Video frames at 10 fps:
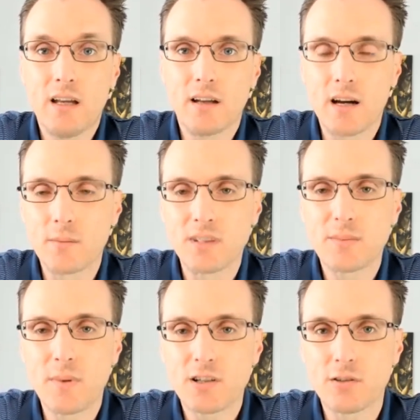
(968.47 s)
um,
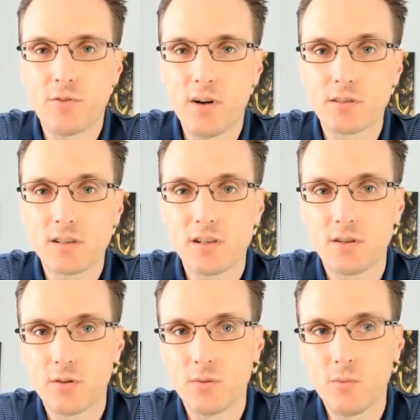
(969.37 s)
special folks
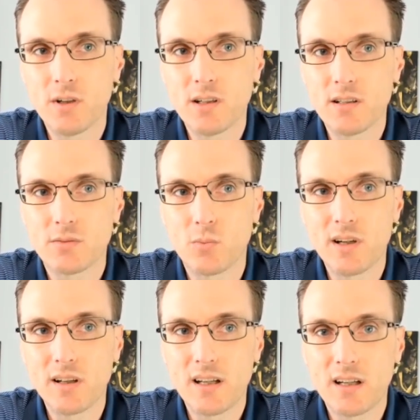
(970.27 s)
who was
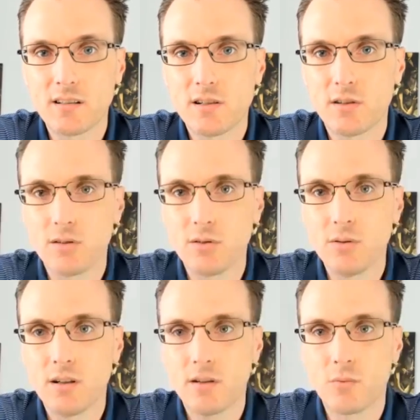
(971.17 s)
willing to
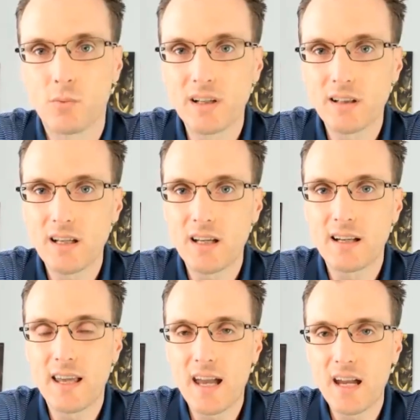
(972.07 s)
really
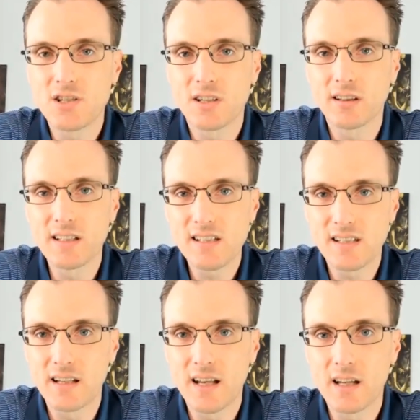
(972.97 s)
engage and
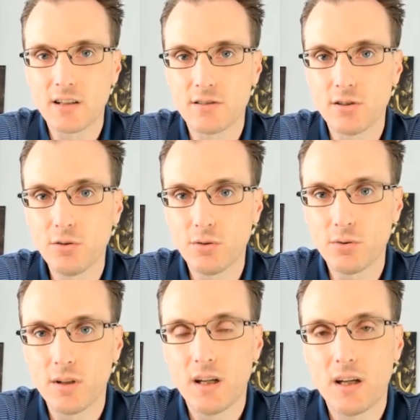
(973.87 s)
listen and
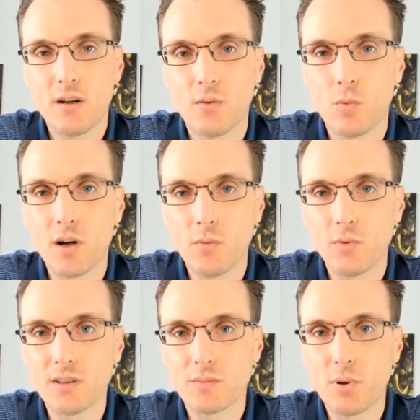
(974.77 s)
do what
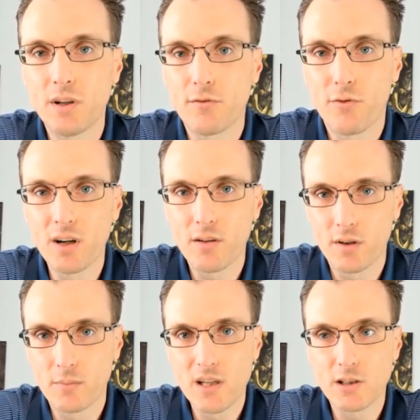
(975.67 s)
was put in front of
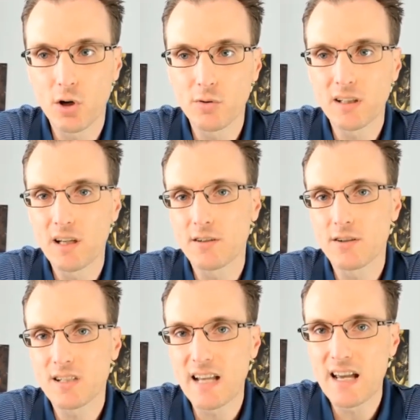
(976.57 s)
him. He totally
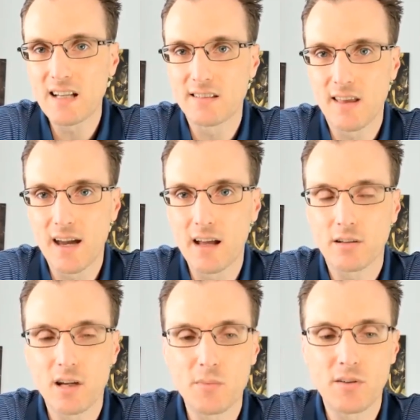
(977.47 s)
understands that
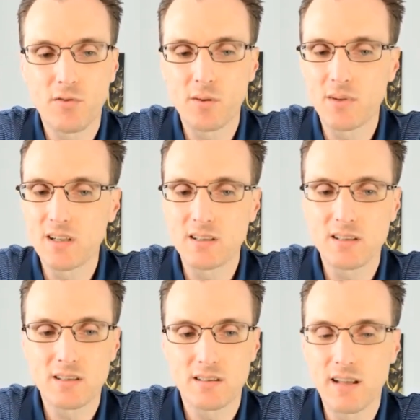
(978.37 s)
coming from
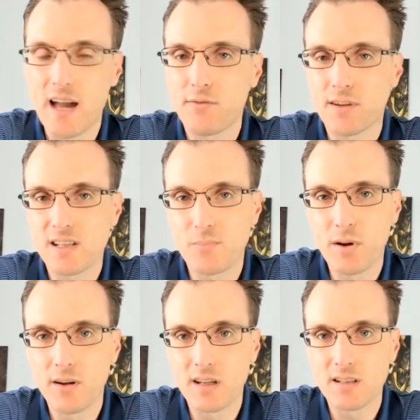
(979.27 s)
his life
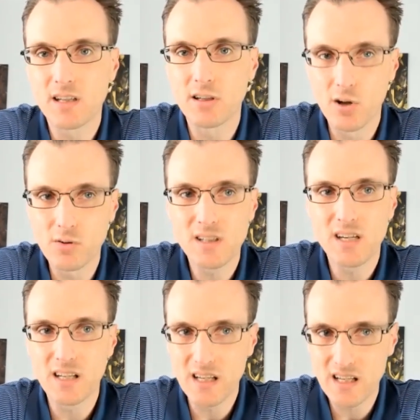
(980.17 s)
experience. He knows
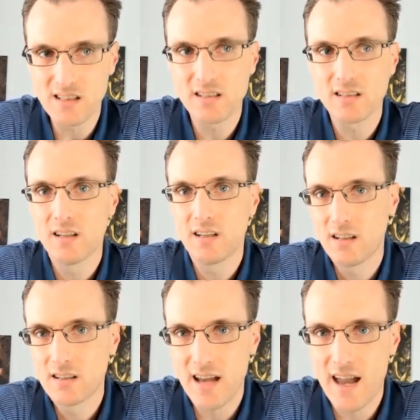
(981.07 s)
he needs
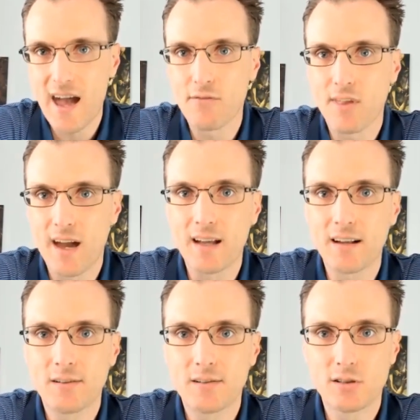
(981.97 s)
to have that
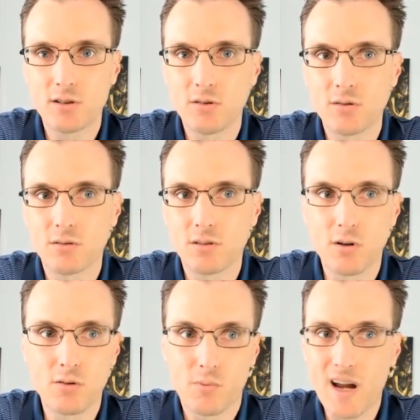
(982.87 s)
to
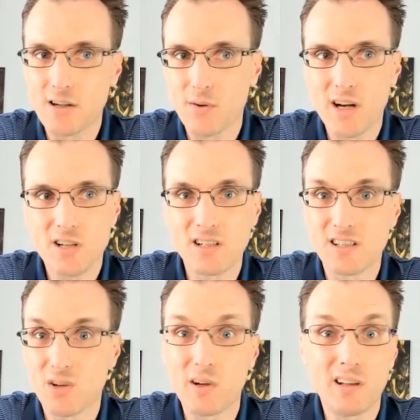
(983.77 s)
go the right direction
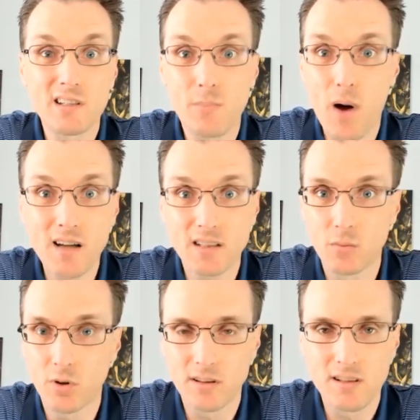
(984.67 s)
as quickly as
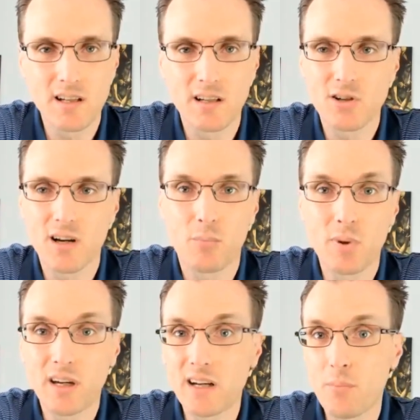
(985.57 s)
possible instead of trying to
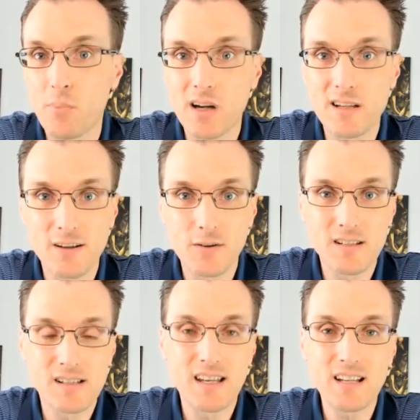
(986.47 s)
pick it up on his own
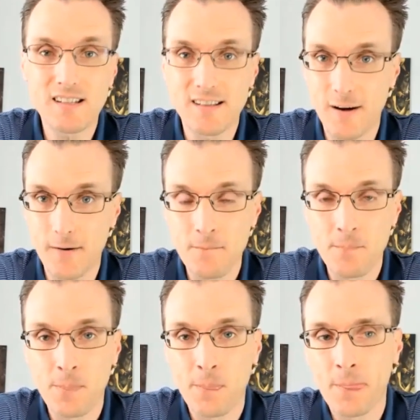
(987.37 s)
as he gets there.
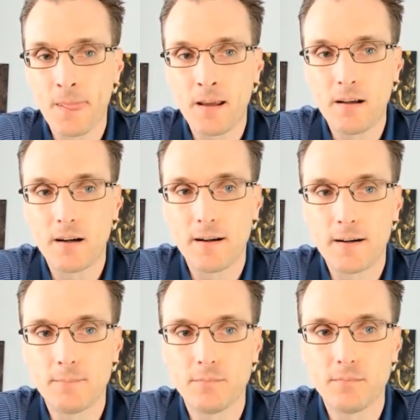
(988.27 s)

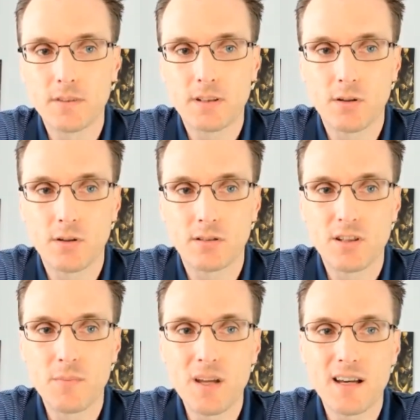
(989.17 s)
Um, so
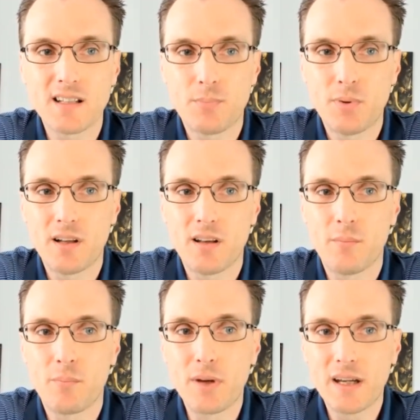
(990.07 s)
to me, that's been the
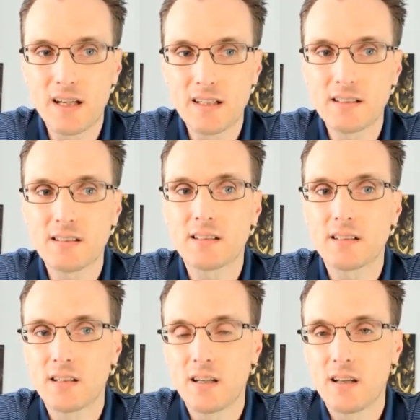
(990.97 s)
biggest,
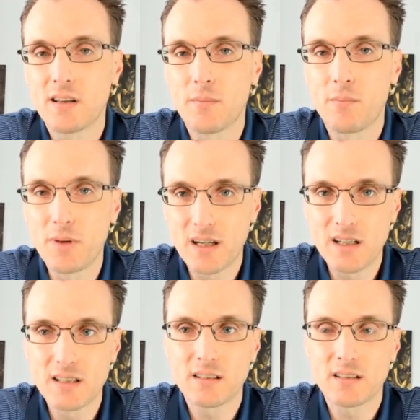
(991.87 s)
the
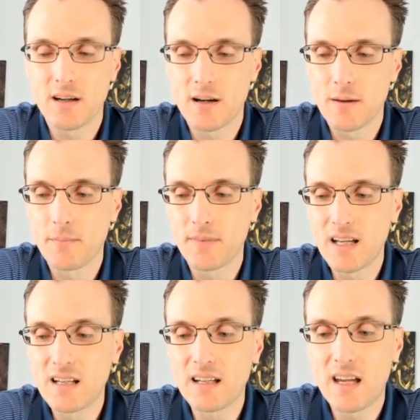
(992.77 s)
biggest um,
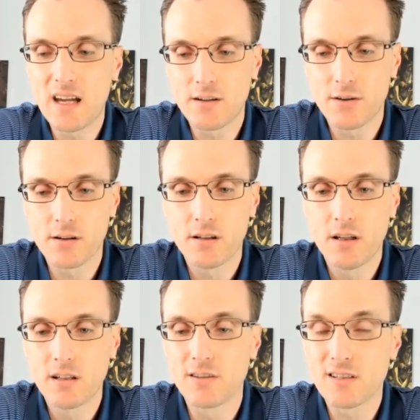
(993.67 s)
indicator.
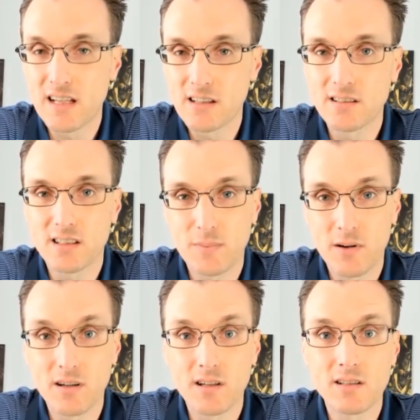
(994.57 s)
Your sales
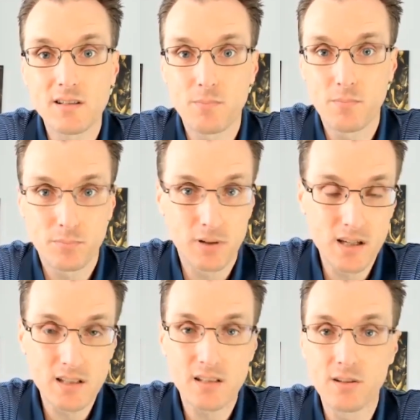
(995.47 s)
experience,
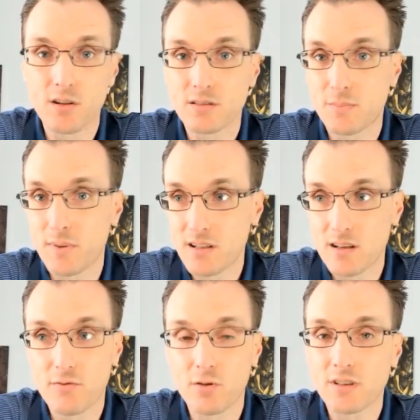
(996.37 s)
plus you know, spending
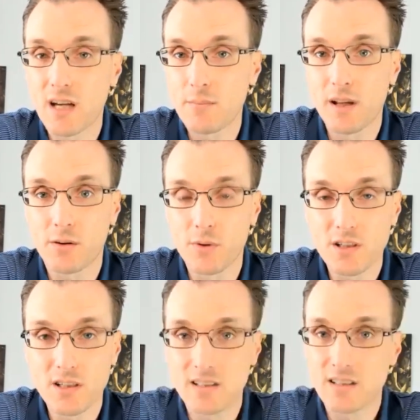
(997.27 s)
the full time like
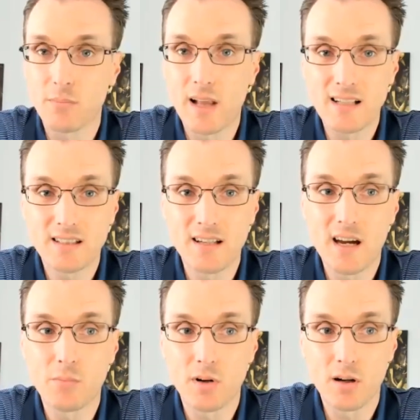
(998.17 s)
Rich is to blast it
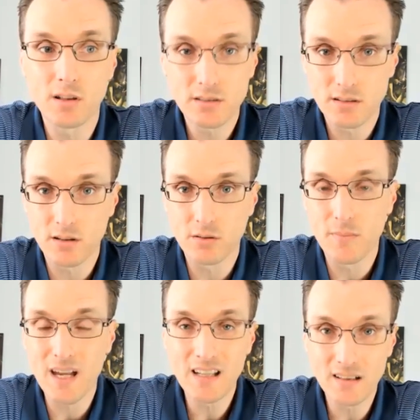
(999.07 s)
out, but also
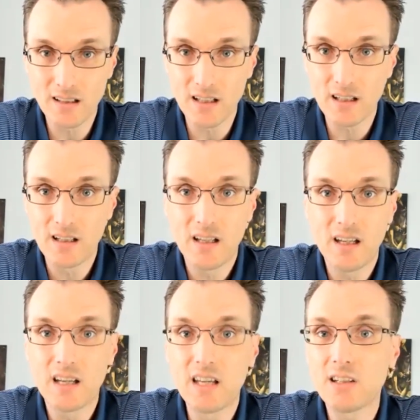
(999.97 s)
mainly
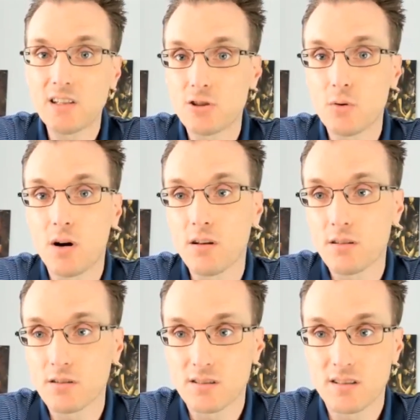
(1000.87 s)
he could do all
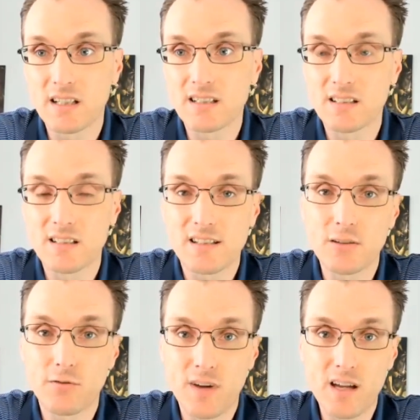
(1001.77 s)
those things and
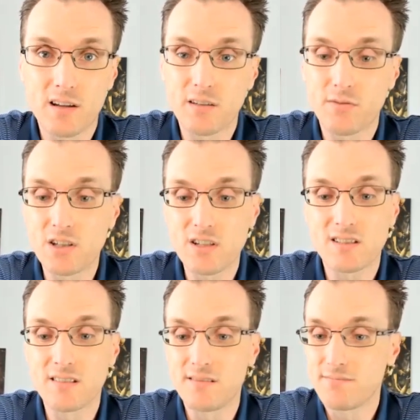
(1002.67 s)
still fail if he just